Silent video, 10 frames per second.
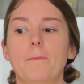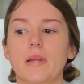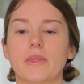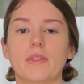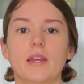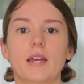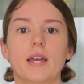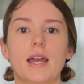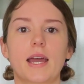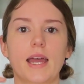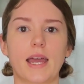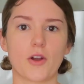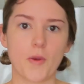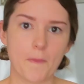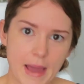but the
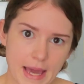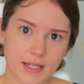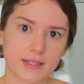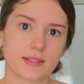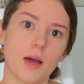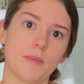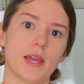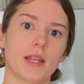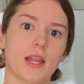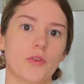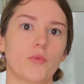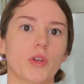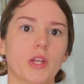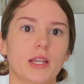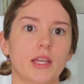aromatics come in and
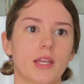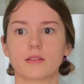really